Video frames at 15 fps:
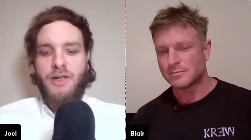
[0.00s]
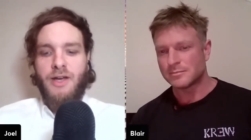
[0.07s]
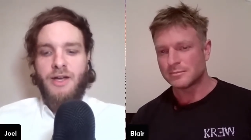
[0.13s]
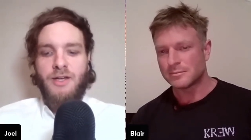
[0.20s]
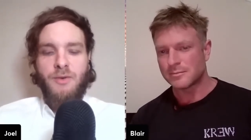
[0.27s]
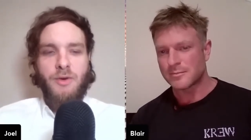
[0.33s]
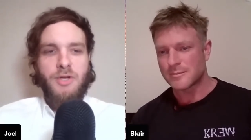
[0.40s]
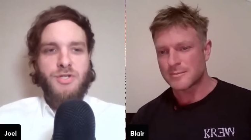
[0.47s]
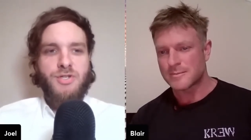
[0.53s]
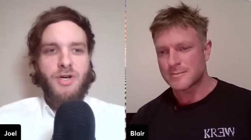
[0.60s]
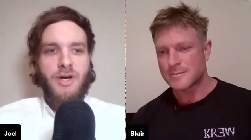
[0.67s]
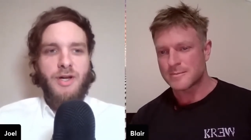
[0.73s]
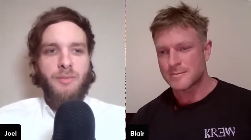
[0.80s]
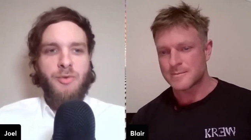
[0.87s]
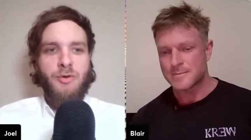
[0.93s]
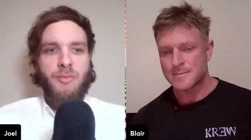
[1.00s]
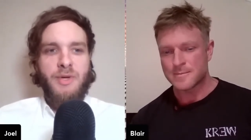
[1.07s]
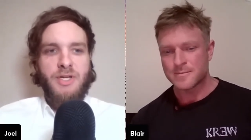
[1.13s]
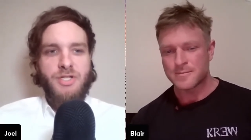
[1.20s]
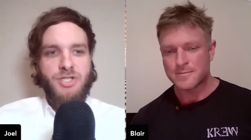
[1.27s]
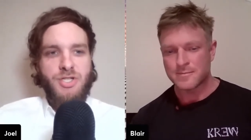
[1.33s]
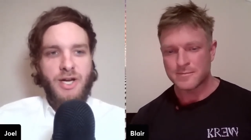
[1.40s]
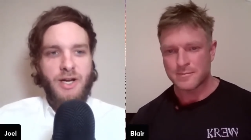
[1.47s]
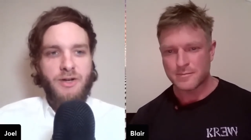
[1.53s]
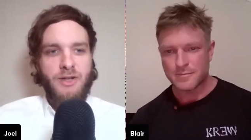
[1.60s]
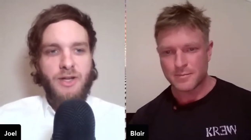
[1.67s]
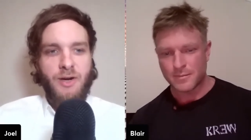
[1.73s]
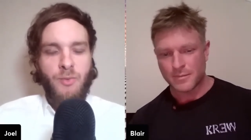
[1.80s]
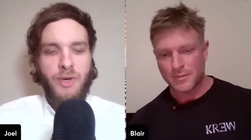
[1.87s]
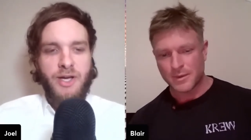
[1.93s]
Speaker 1: okay, you want to try and put me in jail?
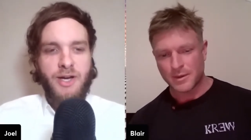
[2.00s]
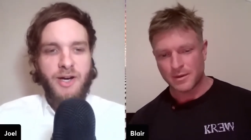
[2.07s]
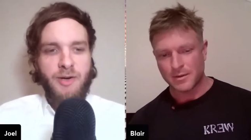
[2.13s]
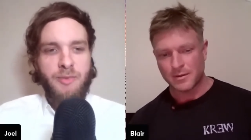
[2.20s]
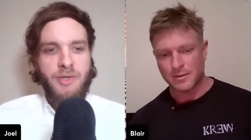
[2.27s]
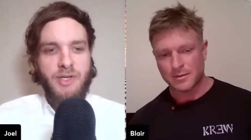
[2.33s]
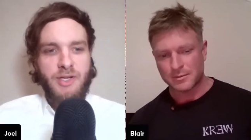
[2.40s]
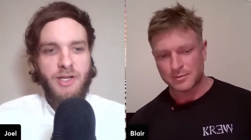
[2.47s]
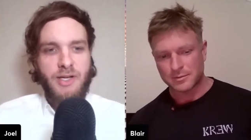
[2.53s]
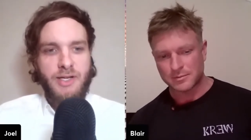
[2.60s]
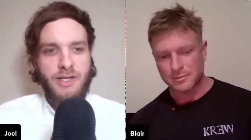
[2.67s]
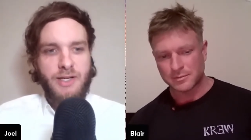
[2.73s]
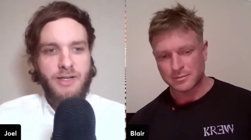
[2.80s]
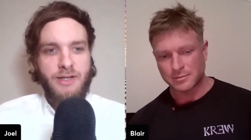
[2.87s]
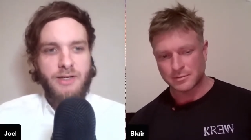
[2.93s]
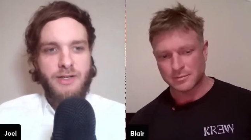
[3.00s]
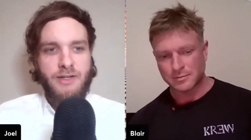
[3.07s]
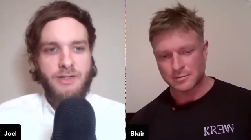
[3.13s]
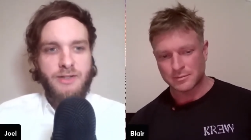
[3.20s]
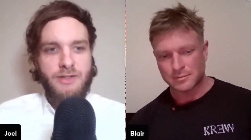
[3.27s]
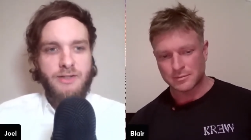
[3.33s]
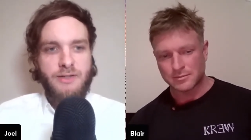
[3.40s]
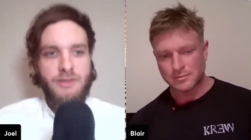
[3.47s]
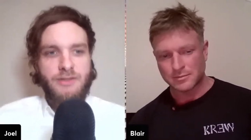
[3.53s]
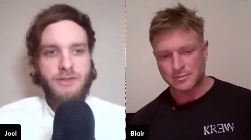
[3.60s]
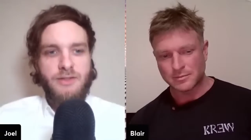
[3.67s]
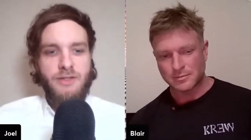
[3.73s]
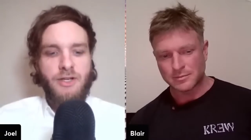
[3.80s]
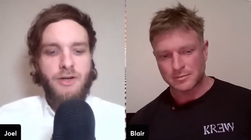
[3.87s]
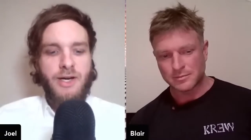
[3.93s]
Like, we're coming. Like, uh,
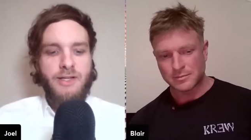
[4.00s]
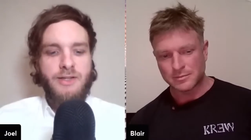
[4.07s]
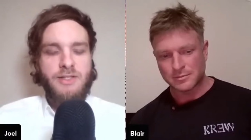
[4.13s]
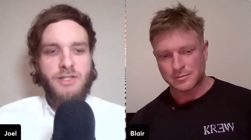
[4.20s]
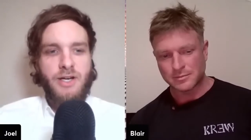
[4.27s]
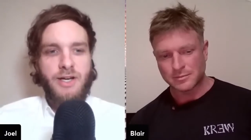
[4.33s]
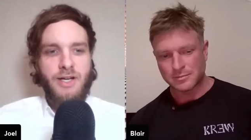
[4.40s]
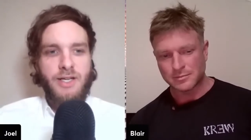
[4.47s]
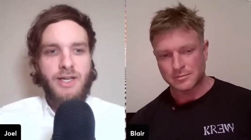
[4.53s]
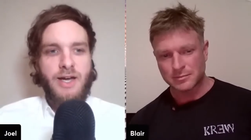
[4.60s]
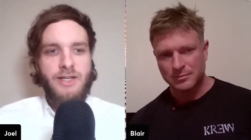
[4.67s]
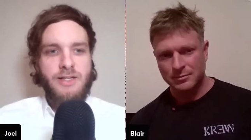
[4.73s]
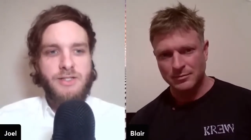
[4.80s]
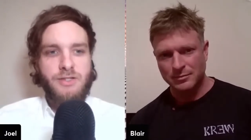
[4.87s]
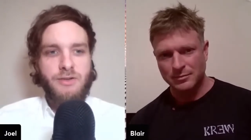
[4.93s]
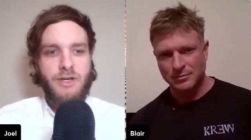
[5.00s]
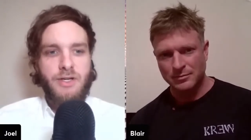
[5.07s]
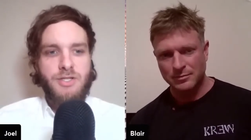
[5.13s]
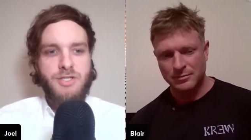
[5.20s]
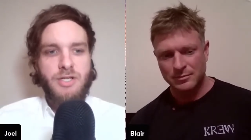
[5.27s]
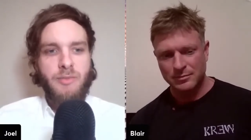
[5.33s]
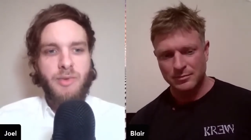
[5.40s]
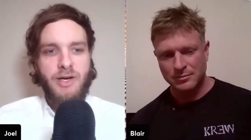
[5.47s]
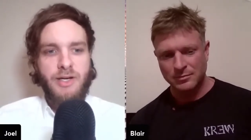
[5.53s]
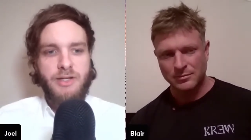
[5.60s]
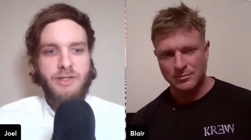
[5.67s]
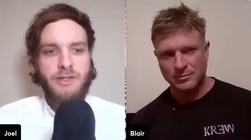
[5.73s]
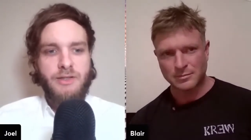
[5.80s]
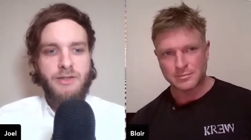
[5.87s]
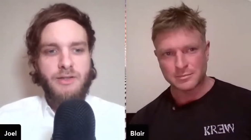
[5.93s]
you know, had this kind of gangster energy
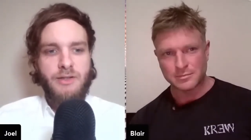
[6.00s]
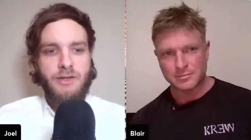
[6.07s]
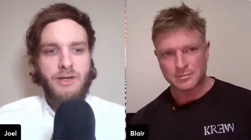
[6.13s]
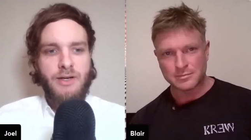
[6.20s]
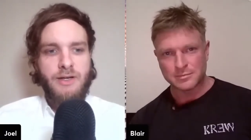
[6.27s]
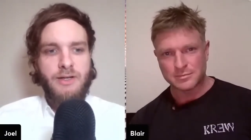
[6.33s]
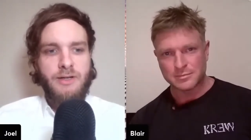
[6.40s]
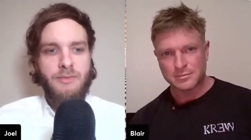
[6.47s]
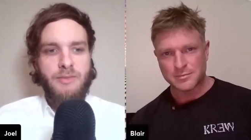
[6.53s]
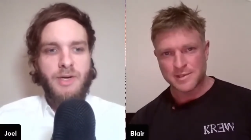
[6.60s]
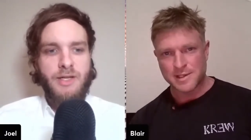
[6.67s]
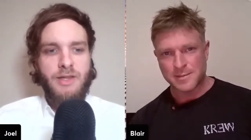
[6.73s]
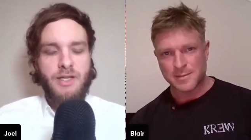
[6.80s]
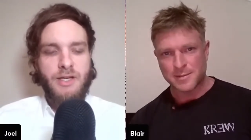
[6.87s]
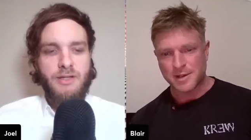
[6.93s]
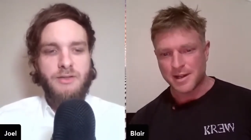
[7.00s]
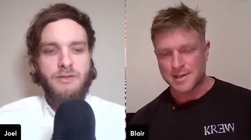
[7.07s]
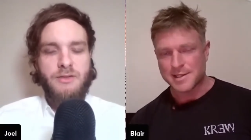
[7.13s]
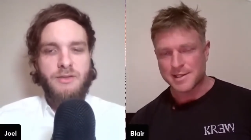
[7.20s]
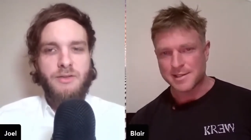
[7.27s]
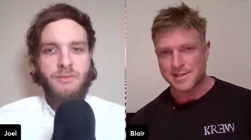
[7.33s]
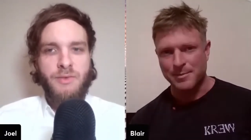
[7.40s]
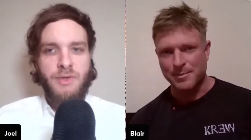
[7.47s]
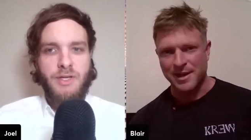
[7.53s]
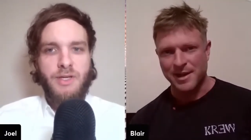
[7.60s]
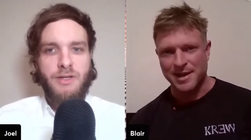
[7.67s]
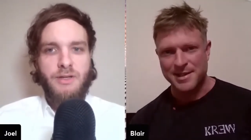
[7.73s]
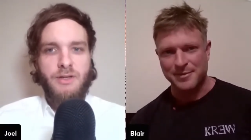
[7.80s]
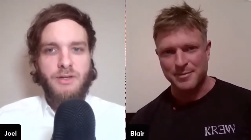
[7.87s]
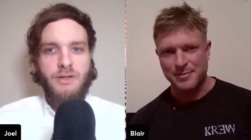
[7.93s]
about
Speaker 2: it. Um, I someone think asked, someone
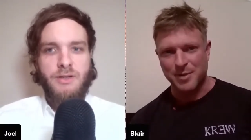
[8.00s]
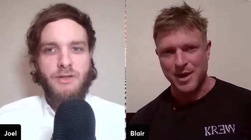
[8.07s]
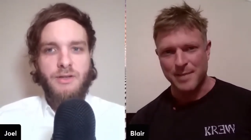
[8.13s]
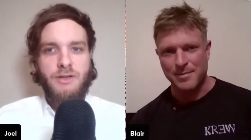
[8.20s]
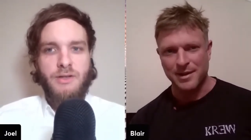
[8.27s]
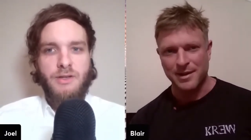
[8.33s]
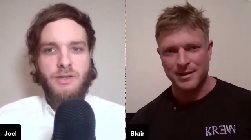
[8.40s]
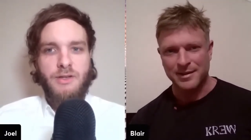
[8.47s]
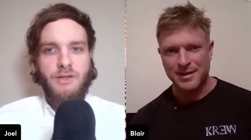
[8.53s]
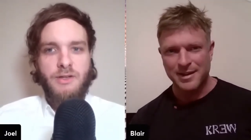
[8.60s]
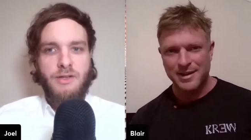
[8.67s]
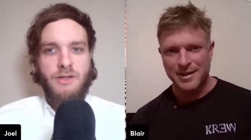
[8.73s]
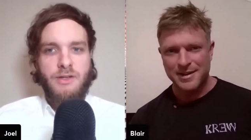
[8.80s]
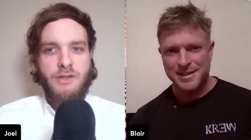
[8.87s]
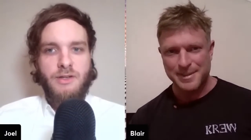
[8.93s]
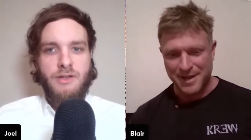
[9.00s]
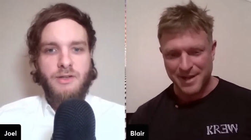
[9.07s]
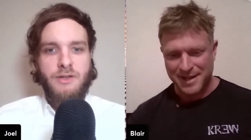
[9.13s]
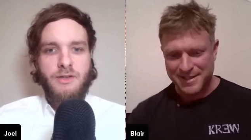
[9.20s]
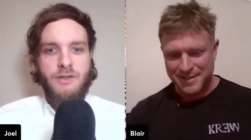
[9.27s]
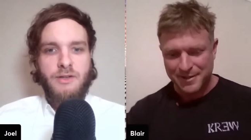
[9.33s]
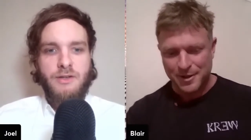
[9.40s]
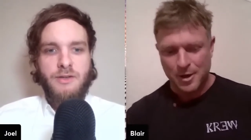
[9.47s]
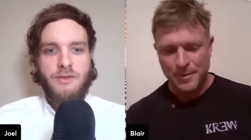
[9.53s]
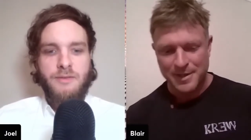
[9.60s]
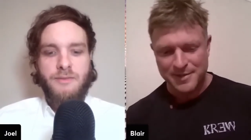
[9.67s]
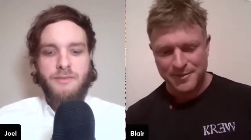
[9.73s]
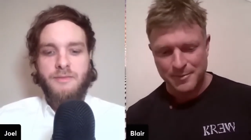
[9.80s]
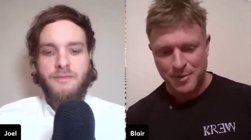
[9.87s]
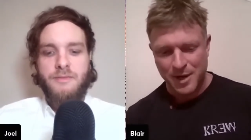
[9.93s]
really... asked for my mug. Someone asked in the
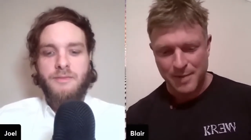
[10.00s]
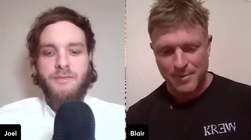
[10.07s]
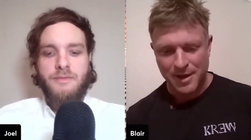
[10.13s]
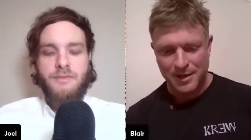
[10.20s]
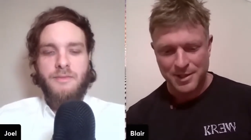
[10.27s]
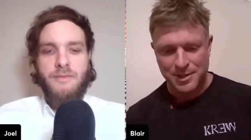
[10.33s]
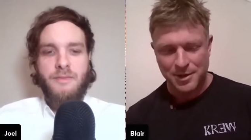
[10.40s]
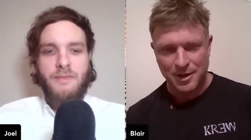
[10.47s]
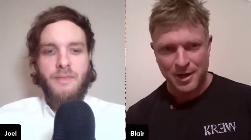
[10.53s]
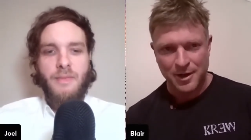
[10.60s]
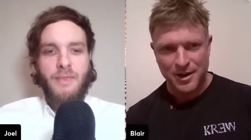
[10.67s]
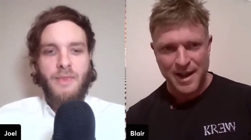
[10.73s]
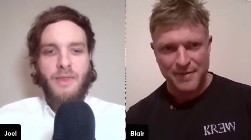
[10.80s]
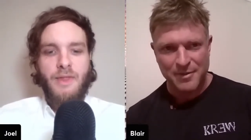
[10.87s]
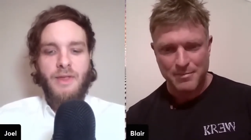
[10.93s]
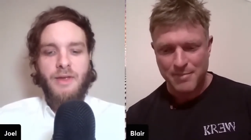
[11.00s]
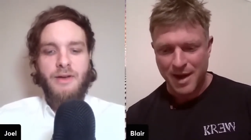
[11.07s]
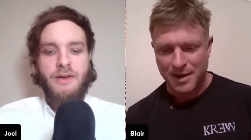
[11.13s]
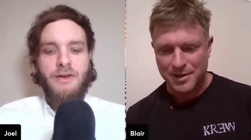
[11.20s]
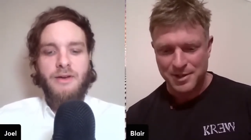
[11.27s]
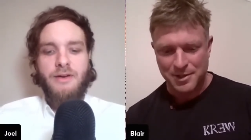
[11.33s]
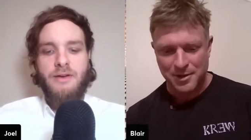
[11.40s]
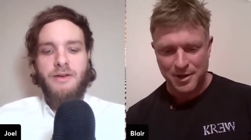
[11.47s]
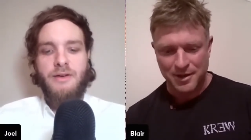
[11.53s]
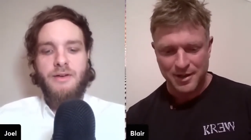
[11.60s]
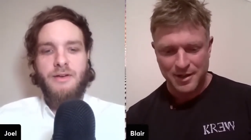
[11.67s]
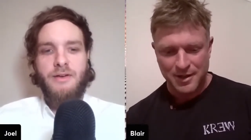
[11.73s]
comments for my mugshot. I don't have a mugshot,